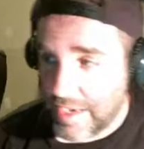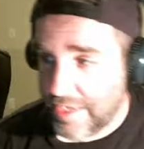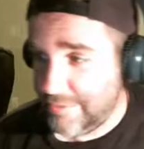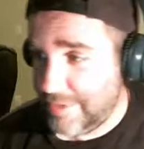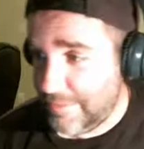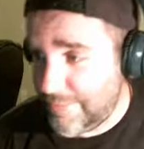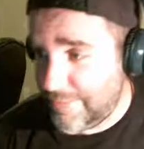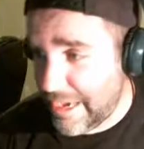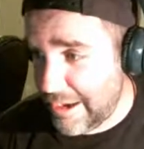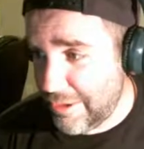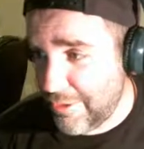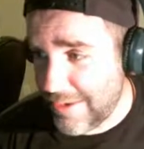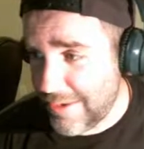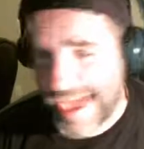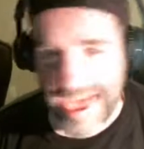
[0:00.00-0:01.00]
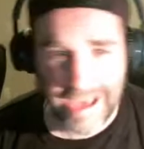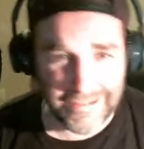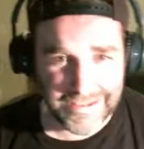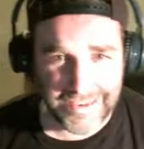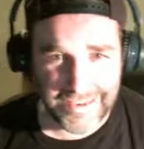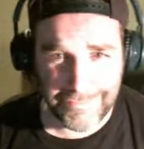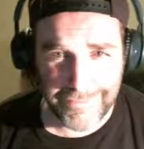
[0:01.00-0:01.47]
a review, a
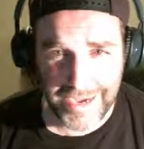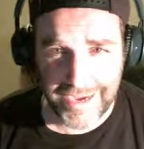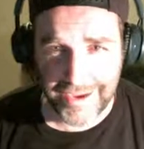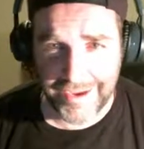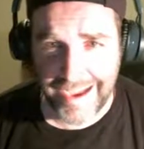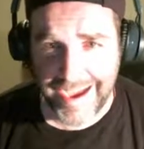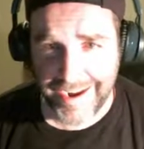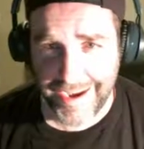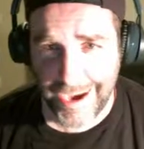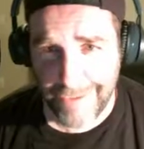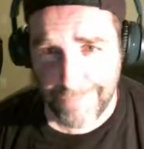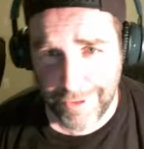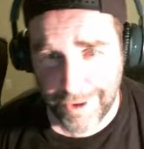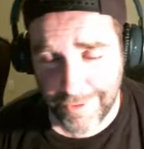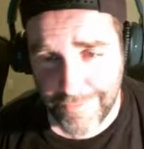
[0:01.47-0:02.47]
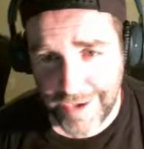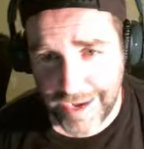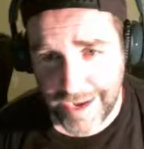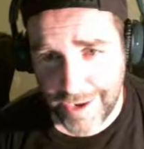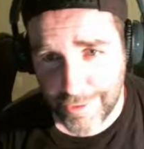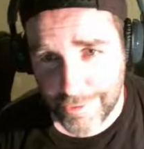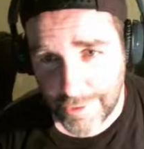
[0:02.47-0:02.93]
how-to video, how to
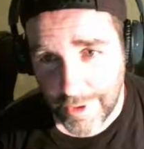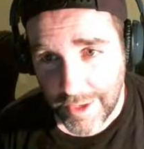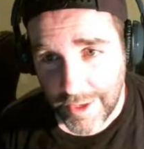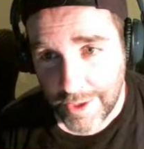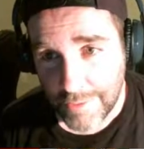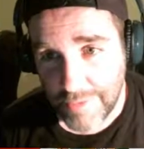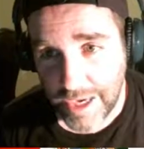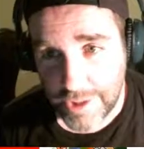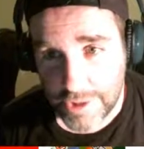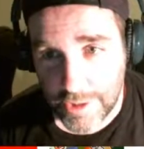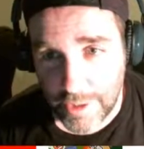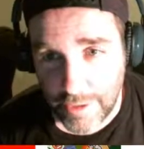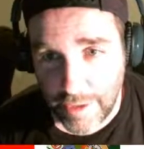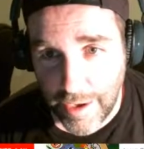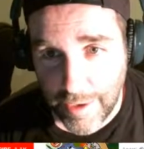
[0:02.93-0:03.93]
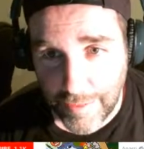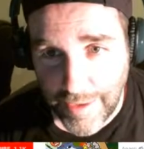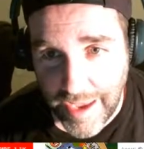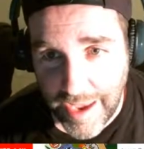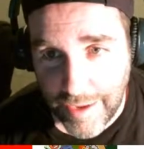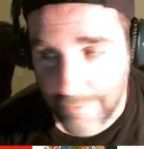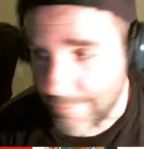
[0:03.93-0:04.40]
upload videos. Make sure you're logged
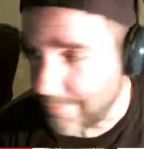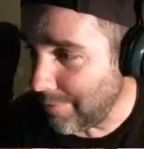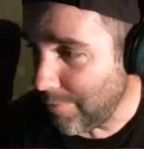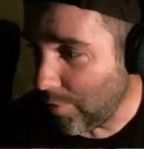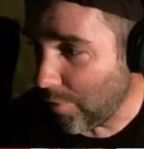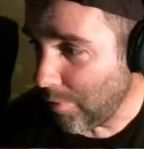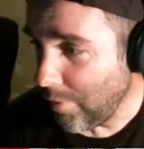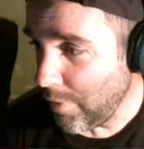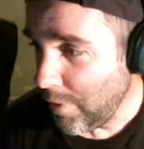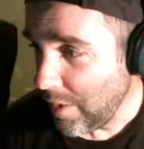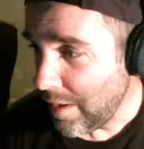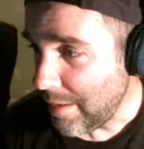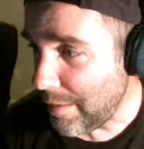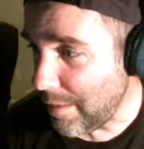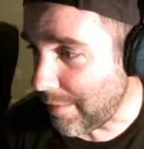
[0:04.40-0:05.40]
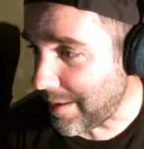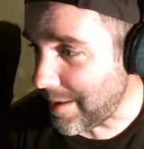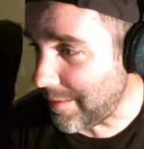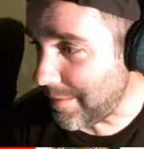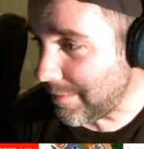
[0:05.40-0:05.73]
in. Log into your